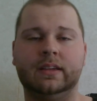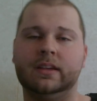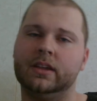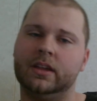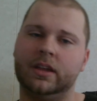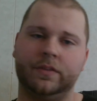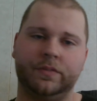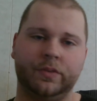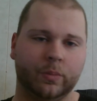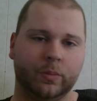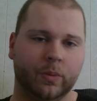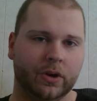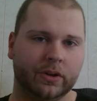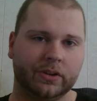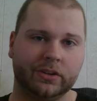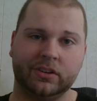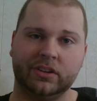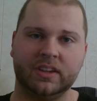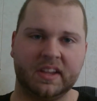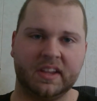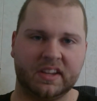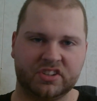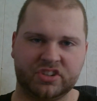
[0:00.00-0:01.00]
If you're working
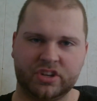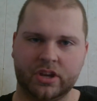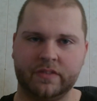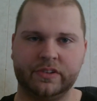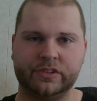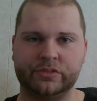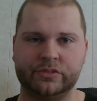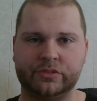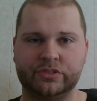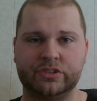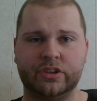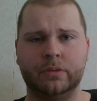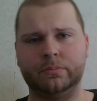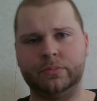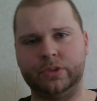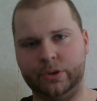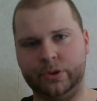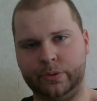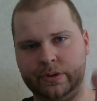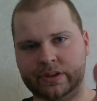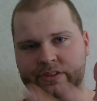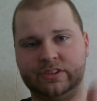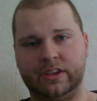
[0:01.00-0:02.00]
on like Chevys or something,
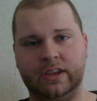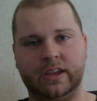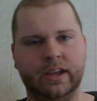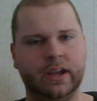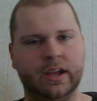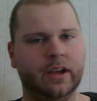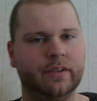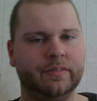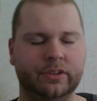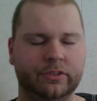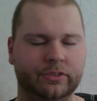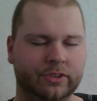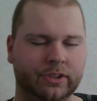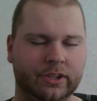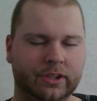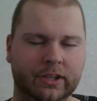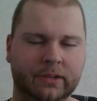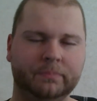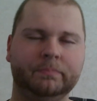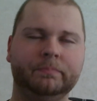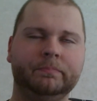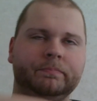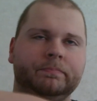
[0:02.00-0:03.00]
USA obviously.